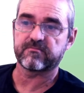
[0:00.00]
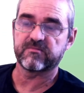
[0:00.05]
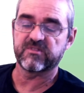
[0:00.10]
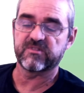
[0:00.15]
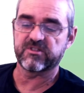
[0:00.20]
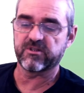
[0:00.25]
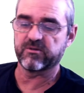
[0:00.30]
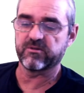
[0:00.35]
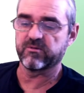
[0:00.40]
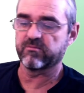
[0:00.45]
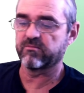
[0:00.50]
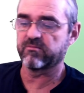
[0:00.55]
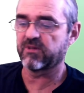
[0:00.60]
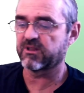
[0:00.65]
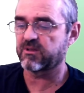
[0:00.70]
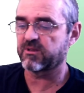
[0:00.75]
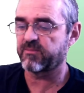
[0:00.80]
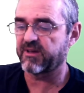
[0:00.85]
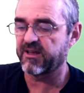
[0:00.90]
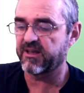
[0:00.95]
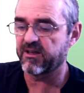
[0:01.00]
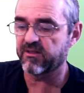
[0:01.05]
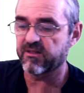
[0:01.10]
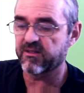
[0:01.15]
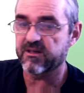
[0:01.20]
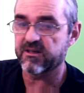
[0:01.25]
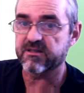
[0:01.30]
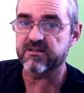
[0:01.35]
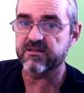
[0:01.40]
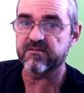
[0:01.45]
So multiplying
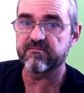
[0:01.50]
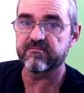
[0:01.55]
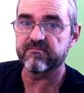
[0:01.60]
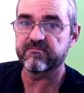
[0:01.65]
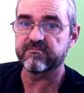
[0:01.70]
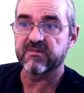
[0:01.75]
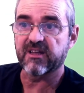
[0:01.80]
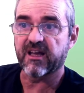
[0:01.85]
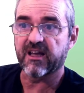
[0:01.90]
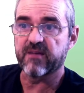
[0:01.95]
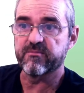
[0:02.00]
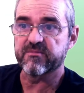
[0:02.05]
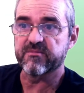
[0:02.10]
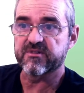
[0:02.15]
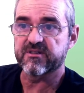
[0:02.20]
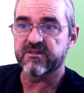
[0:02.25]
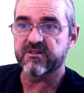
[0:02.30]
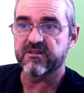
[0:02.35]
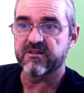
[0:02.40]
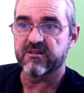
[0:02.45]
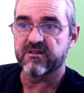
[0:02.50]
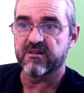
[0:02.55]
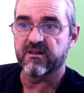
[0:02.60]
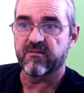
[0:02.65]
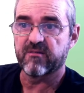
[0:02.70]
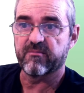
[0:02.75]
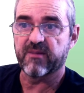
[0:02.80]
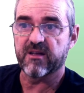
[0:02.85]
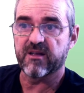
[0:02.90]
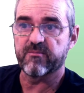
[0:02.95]
this times
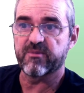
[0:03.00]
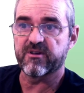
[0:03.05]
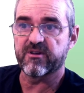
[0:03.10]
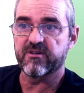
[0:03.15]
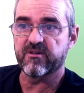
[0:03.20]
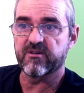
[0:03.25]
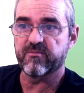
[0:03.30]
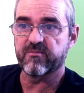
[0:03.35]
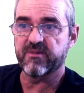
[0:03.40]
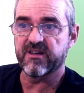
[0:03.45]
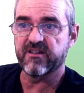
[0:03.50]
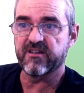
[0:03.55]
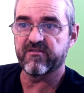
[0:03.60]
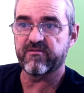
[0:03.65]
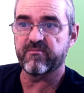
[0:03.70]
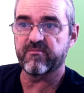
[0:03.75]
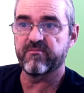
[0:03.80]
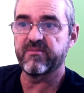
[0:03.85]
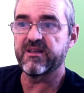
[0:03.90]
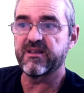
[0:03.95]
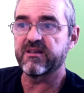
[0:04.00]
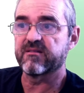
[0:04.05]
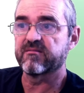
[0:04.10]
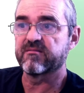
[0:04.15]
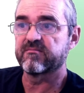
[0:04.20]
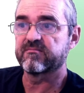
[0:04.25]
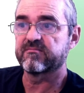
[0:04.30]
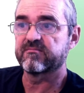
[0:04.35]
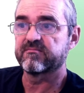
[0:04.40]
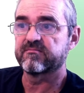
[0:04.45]
my prior belief
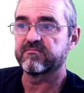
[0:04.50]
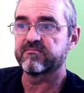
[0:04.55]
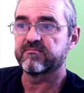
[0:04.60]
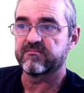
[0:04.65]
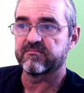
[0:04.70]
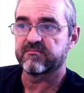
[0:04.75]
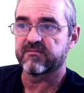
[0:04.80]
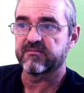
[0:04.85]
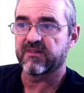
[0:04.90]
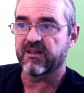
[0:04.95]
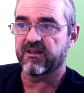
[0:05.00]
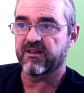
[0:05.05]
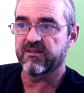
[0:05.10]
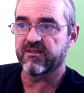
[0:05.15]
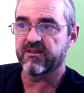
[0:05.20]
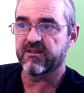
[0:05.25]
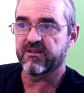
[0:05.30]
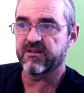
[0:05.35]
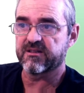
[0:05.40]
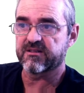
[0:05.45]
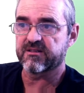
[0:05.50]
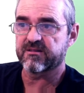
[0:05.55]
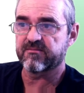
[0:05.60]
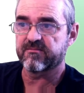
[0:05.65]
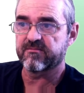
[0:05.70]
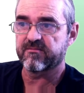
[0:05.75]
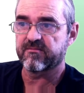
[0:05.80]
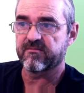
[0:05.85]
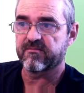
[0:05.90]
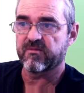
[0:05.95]
b and
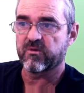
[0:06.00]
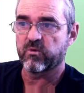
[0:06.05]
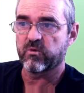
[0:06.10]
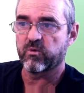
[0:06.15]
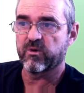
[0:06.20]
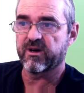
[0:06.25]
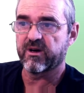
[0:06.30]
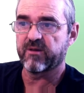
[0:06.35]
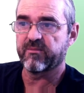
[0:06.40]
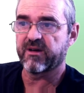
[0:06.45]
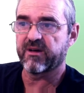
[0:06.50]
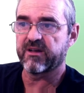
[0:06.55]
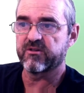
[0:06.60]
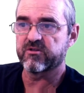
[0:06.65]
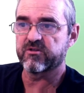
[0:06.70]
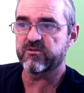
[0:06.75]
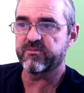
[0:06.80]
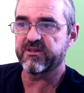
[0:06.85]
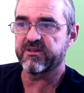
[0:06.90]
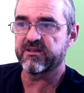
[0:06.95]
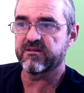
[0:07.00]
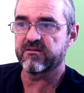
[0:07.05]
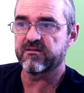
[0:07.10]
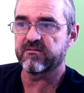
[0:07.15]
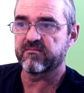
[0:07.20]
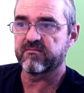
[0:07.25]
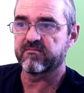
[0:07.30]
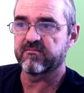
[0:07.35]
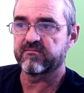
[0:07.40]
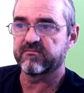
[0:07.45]
this 1 minus b,
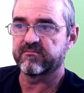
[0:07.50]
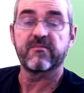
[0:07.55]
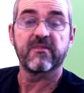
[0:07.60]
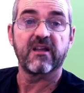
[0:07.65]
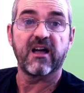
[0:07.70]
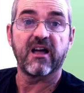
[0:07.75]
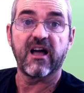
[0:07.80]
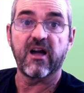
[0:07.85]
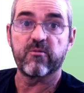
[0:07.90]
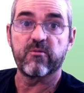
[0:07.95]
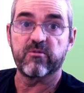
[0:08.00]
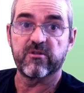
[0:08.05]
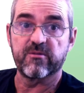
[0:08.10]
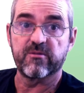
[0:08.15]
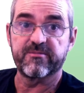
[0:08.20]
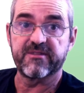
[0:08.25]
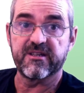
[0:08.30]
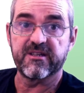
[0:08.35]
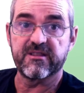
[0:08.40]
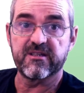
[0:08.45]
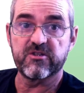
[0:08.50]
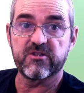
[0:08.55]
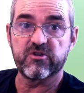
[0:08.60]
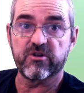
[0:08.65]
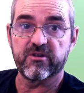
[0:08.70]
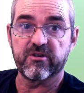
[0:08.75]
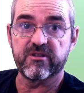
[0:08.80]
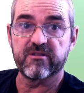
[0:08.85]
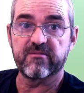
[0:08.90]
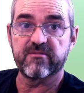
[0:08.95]
I would obtain the
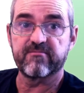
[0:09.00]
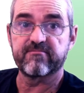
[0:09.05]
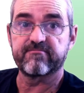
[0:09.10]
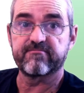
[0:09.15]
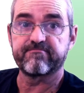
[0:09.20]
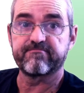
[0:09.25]
joint,